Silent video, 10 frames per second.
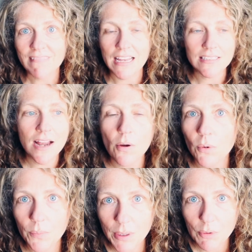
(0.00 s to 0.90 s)
It's not
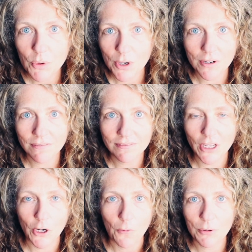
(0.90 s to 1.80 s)
what people were,
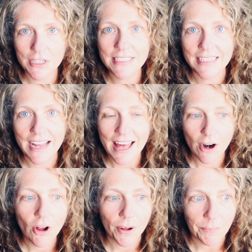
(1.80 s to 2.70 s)
you know, predicting at
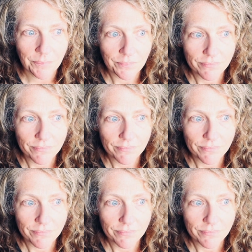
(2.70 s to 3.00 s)
all.